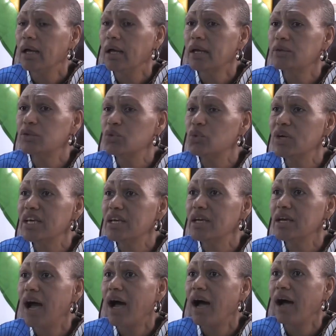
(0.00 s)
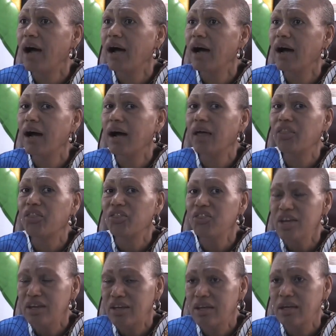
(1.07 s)
and we
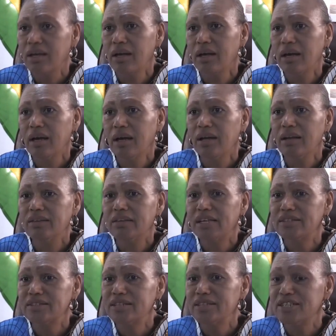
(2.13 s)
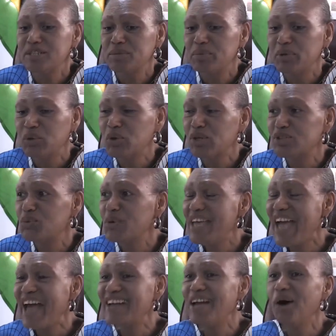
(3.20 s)
think that it's because
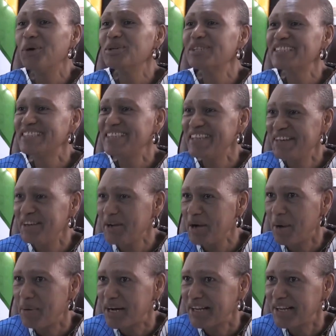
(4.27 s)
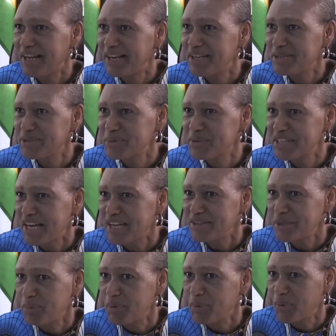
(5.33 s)
we are now sharing our clients with
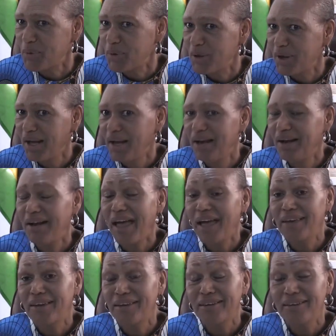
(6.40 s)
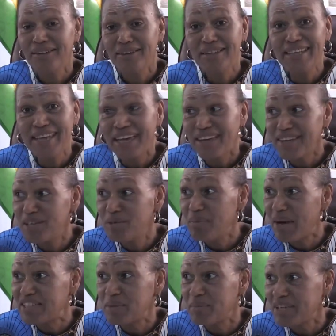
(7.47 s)
other people. Like here in
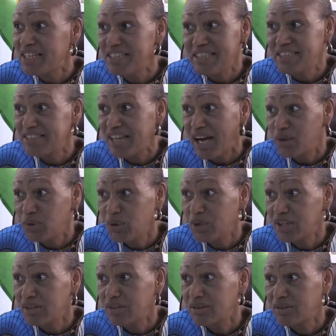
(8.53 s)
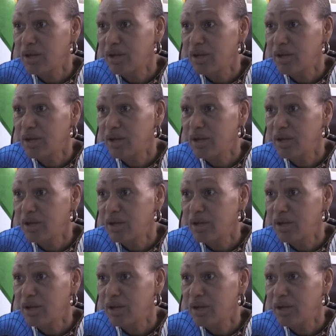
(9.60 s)
Matabeleland alone,